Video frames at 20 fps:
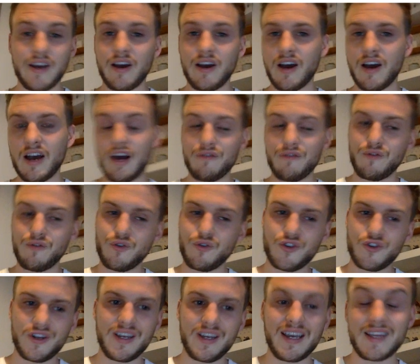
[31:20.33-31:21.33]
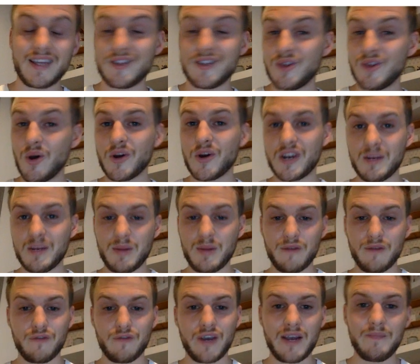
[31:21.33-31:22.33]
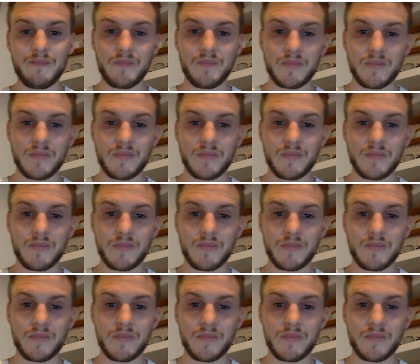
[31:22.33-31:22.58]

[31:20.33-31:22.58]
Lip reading: Unfortunately, it's not going to be free.